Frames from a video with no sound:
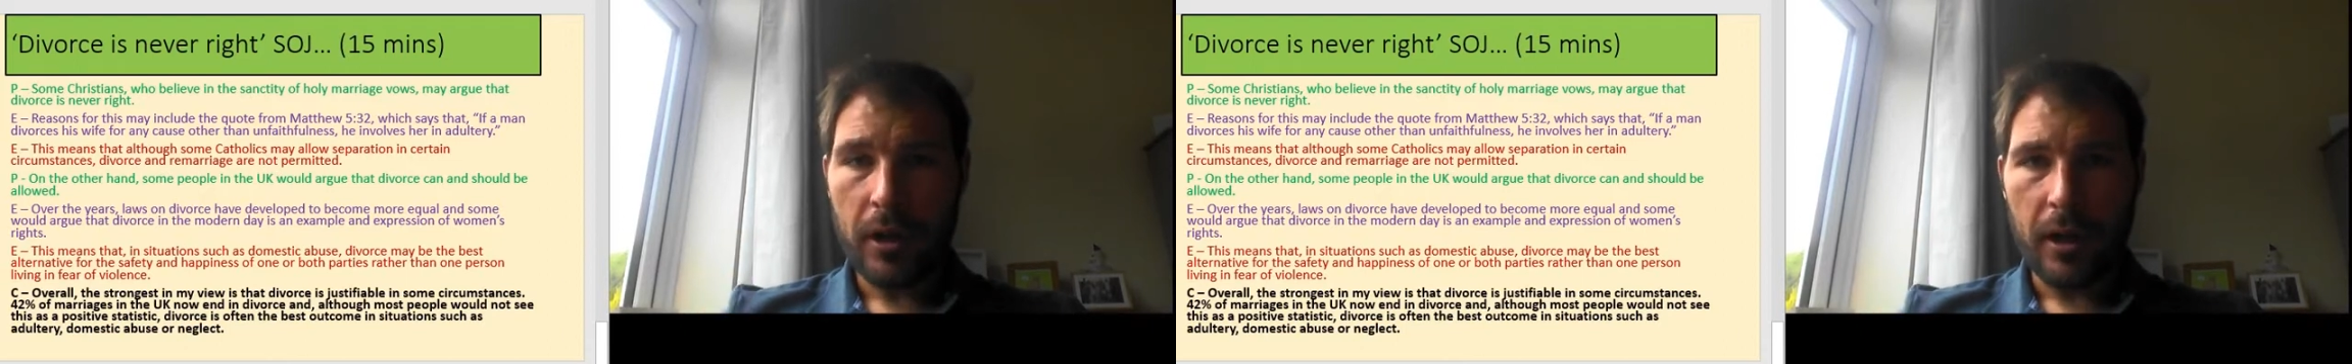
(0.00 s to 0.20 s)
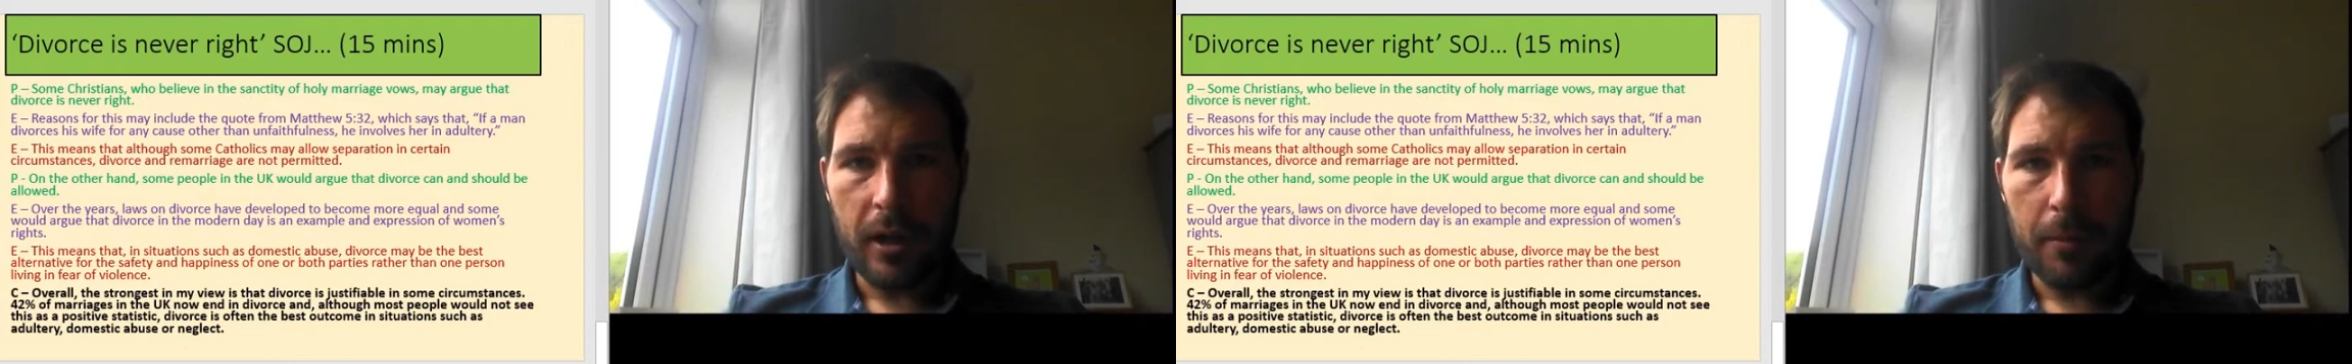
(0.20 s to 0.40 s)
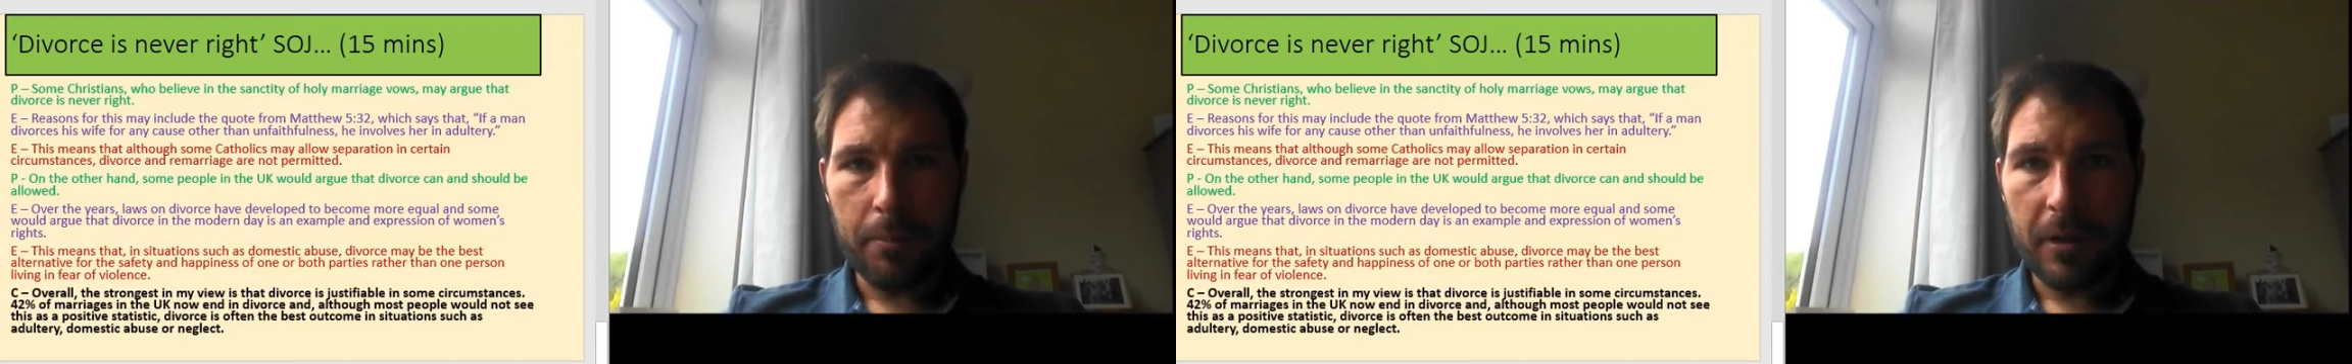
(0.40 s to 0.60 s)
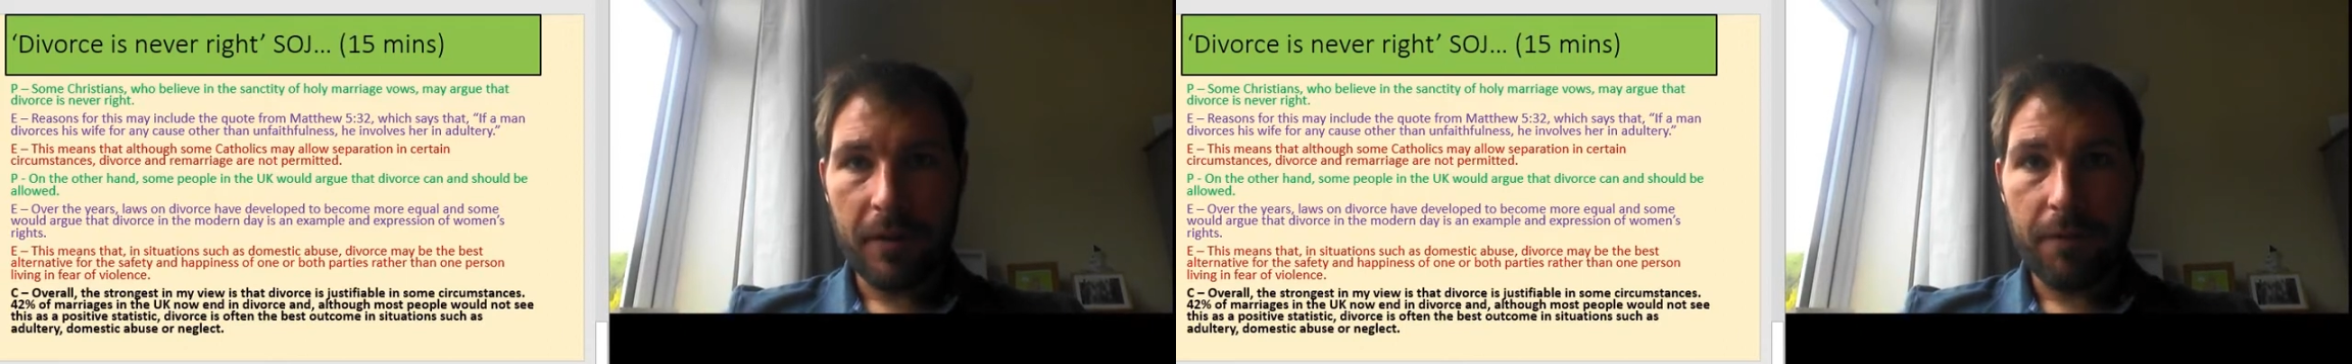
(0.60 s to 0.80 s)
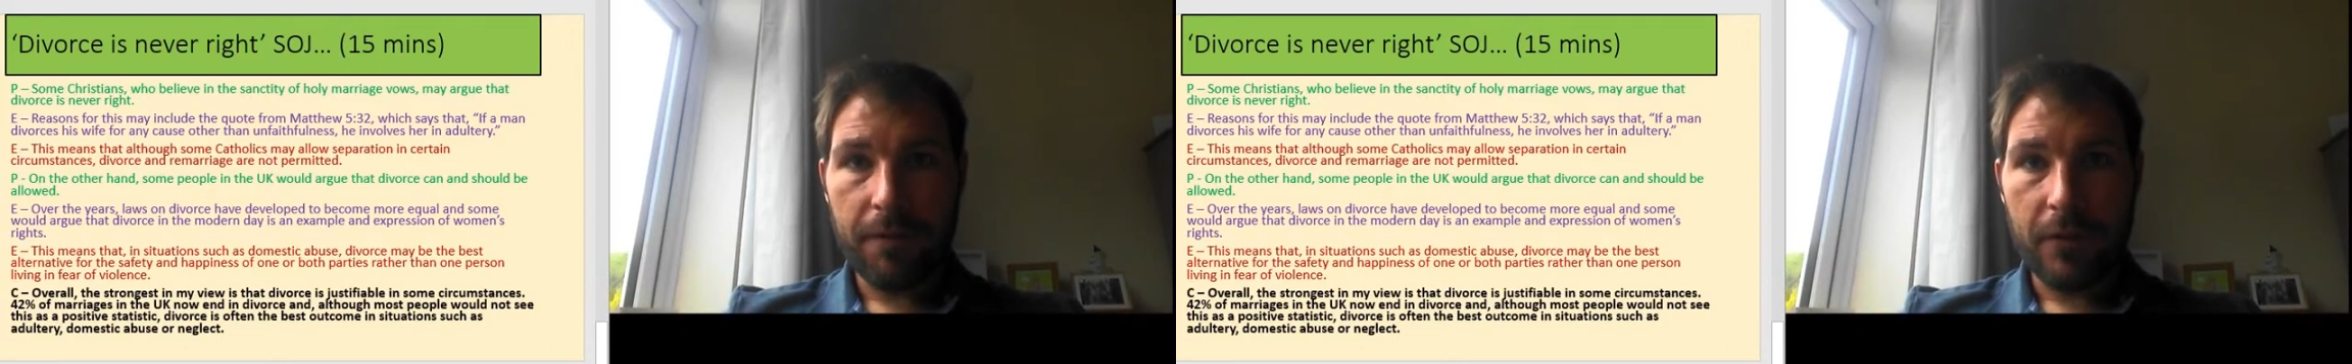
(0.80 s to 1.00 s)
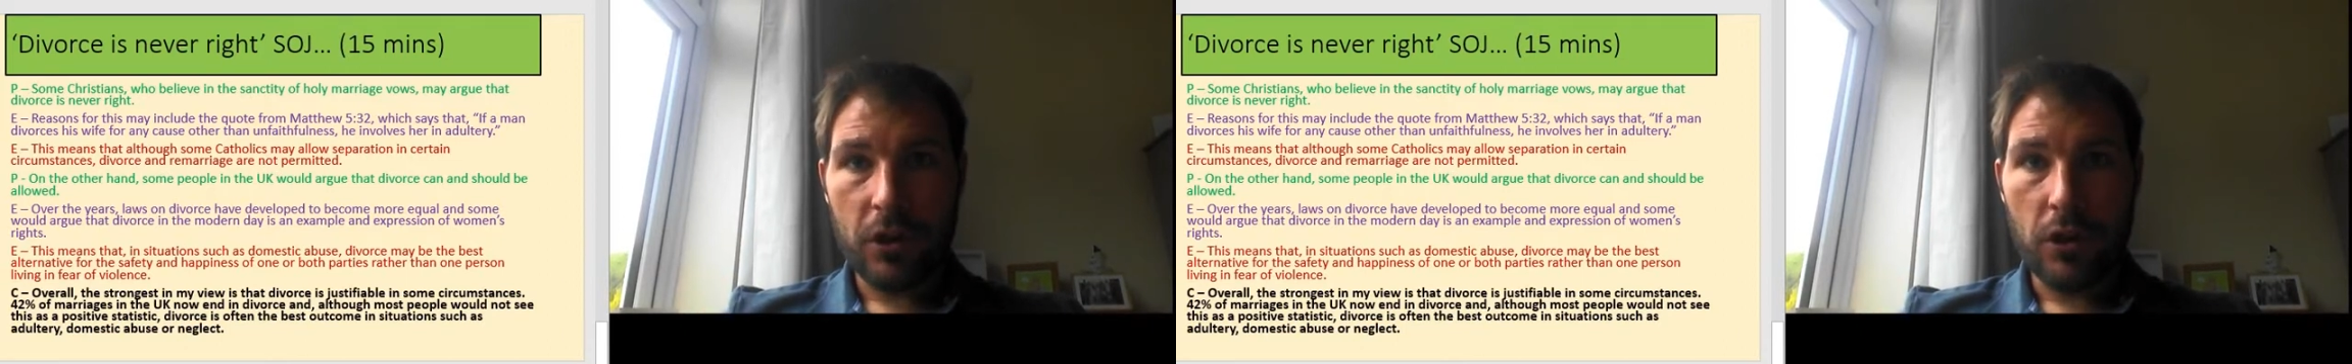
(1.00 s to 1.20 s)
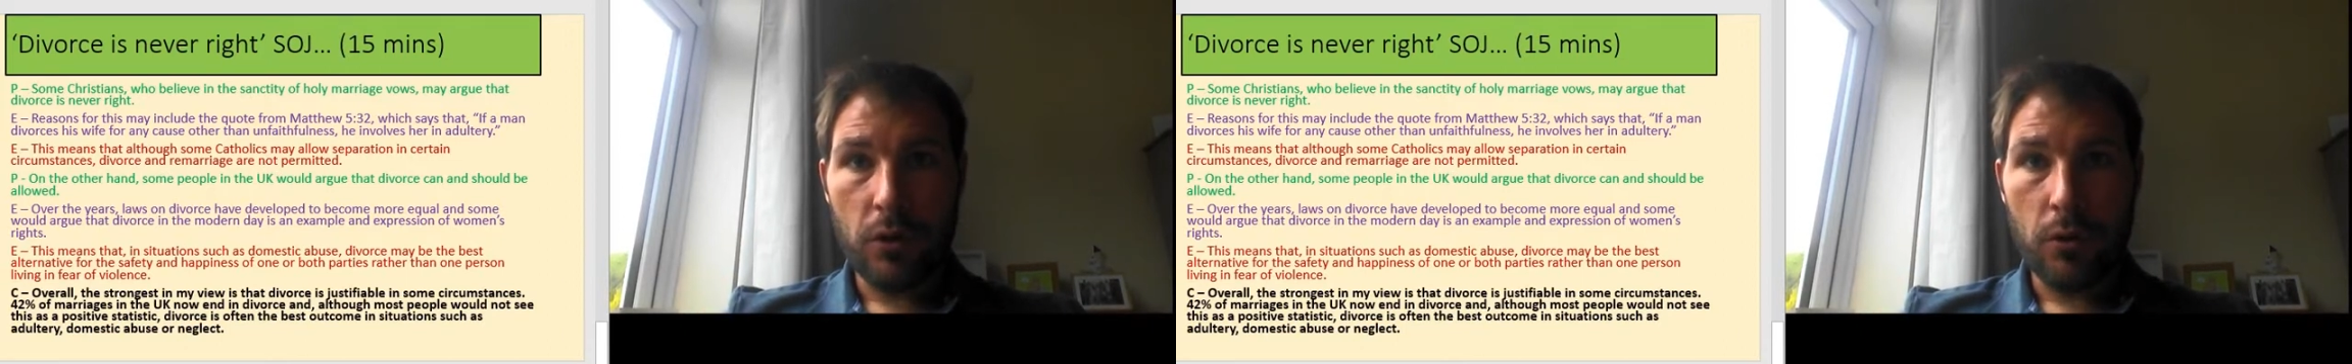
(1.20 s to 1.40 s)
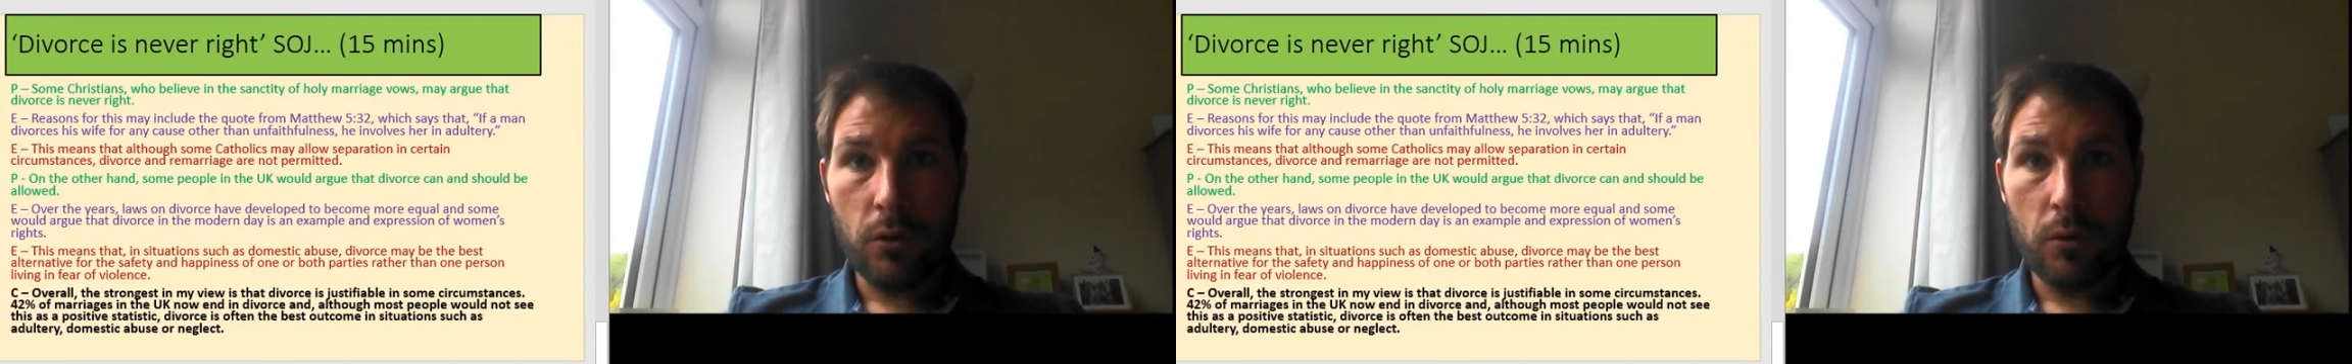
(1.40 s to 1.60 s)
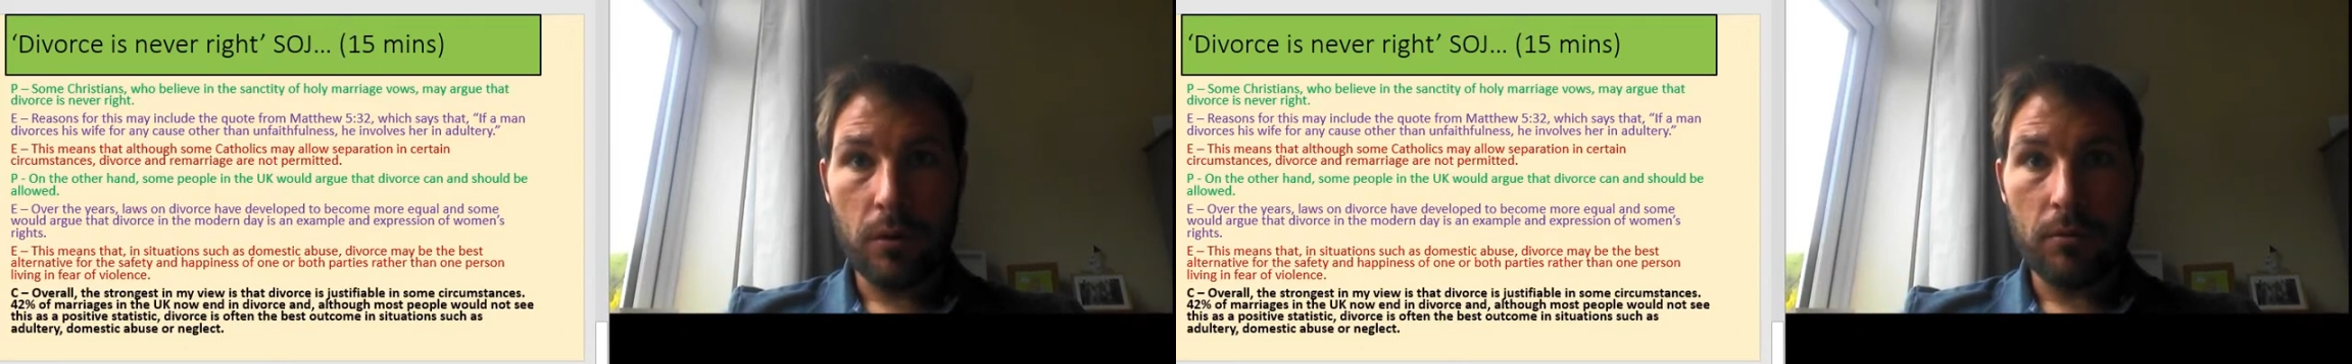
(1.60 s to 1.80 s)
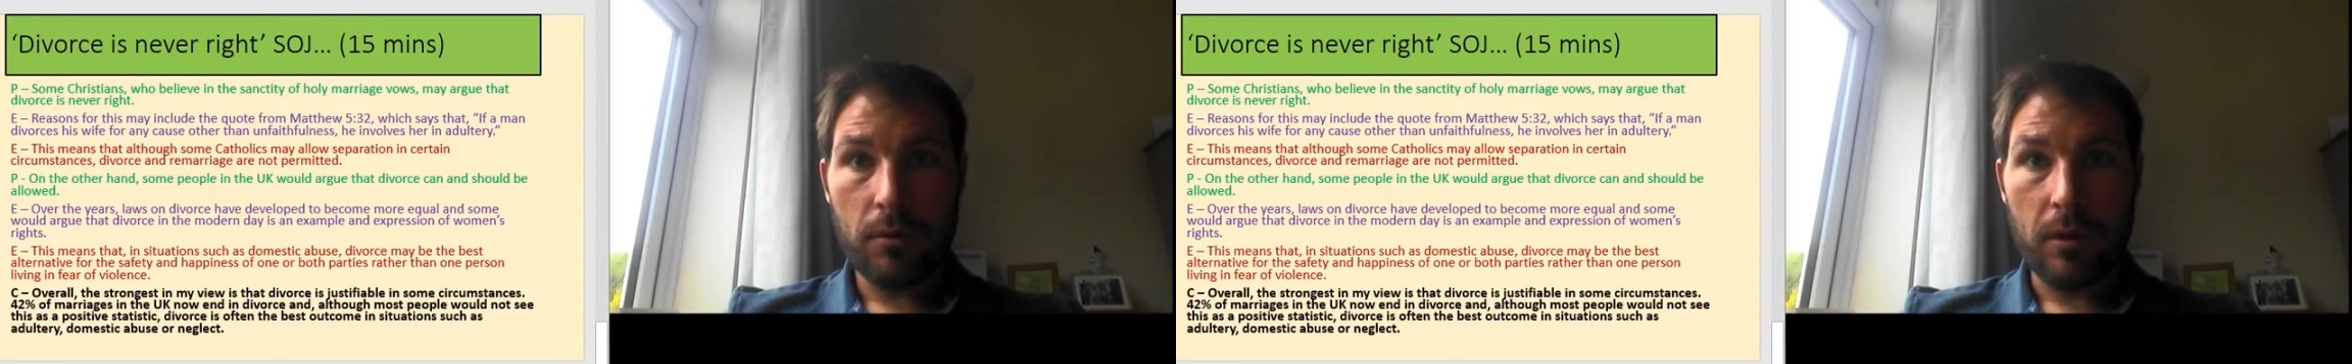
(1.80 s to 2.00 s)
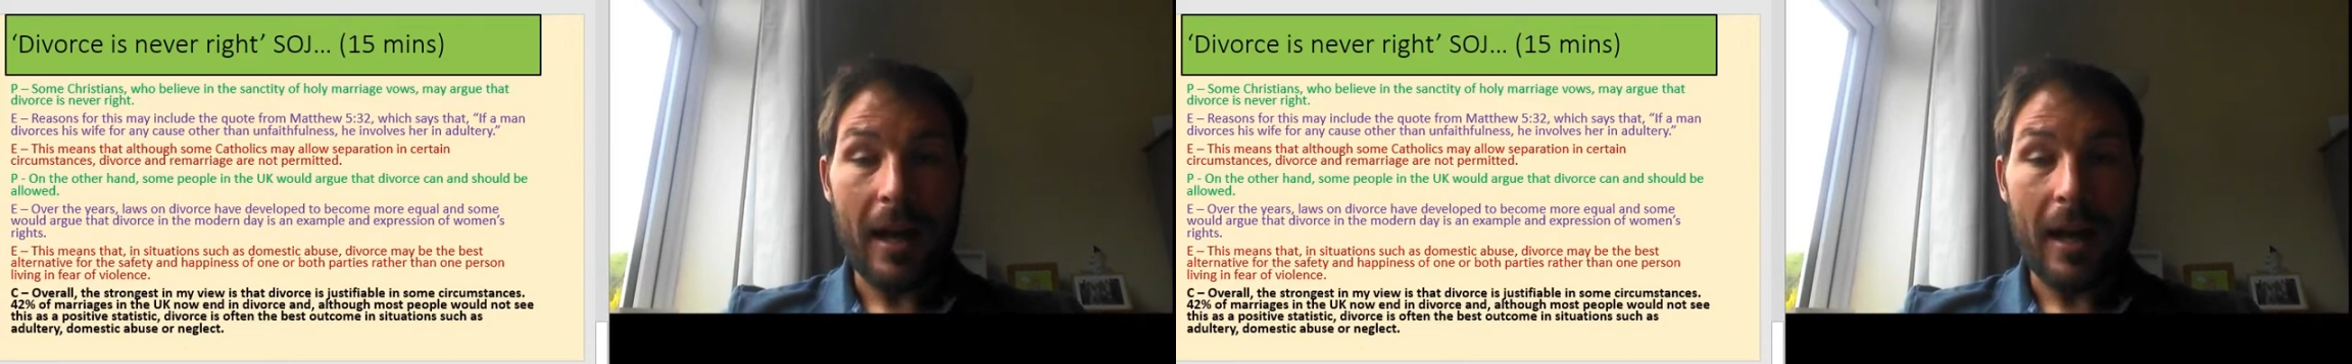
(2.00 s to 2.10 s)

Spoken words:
but if you,